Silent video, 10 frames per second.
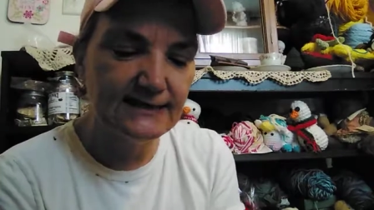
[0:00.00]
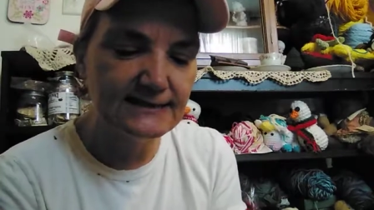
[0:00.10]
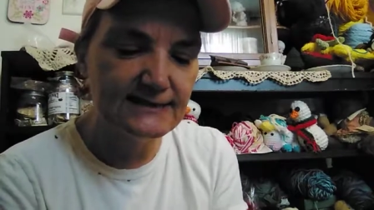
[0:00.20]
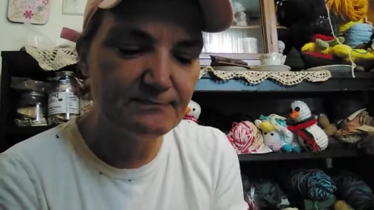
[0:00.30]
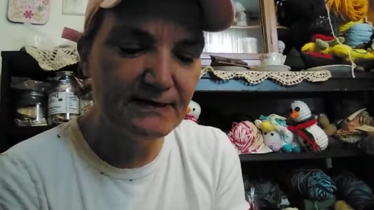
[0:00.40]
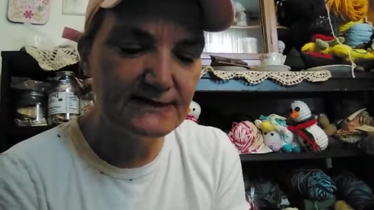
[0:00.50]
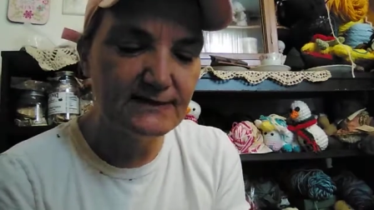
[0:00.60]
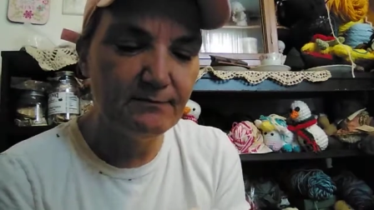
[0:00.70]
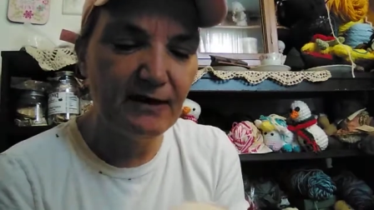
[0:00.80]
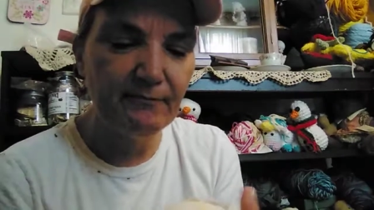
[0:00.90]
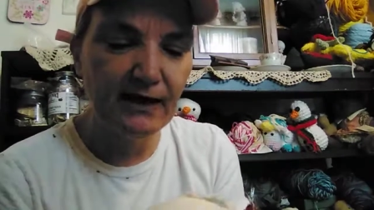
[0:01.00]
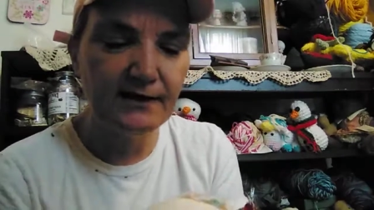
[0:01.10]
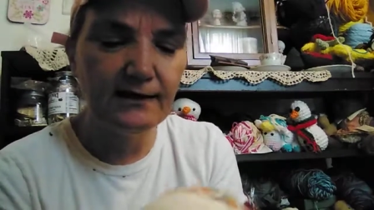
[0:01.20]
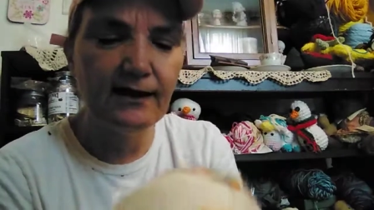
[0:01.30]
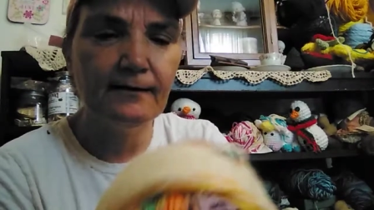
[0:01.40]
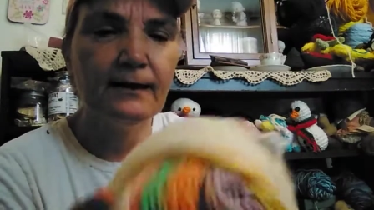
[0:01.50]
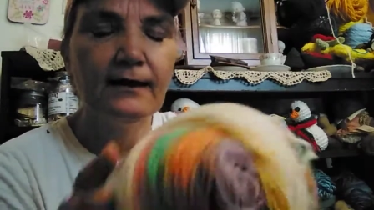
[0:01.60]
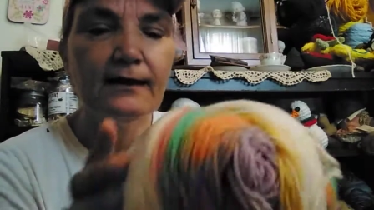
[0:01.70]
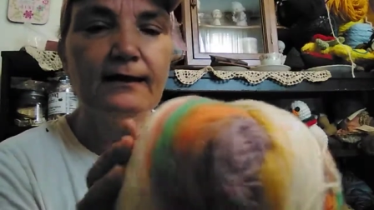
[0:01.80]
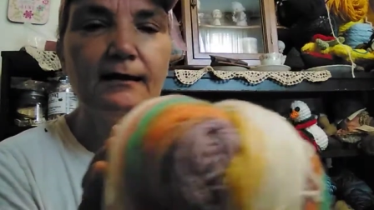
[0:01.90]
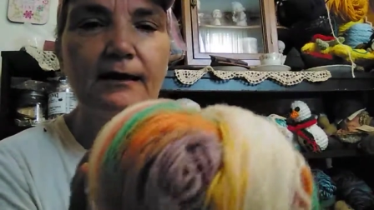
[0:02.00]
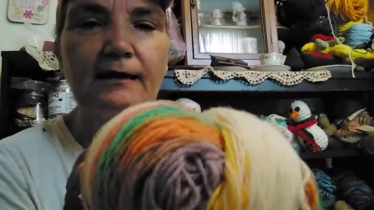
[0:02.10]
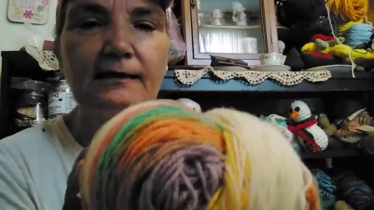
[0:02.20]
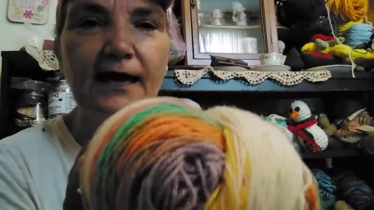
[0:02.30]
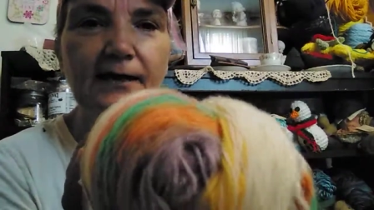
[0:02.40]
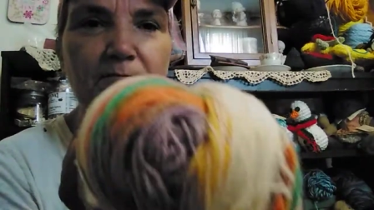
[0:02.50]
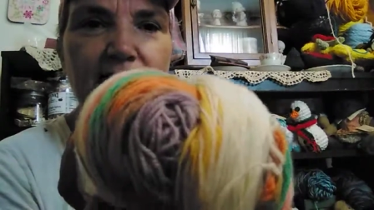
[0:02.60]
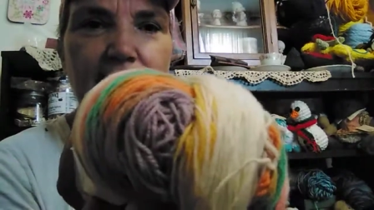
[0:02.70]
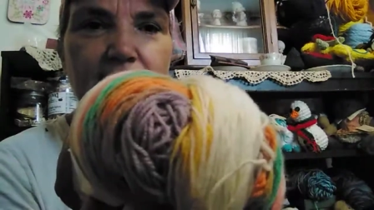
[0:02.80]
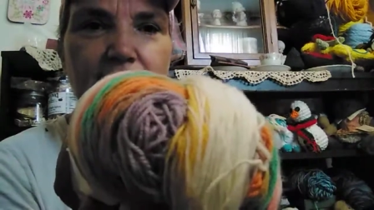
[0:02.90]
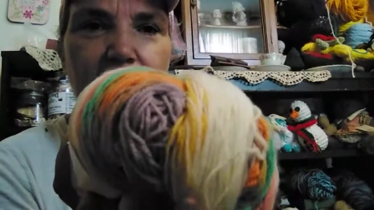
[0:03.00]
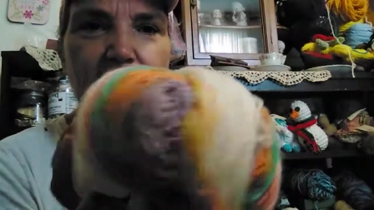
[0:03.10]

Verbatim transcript: This is Pixie by Mandala, Lion Brand.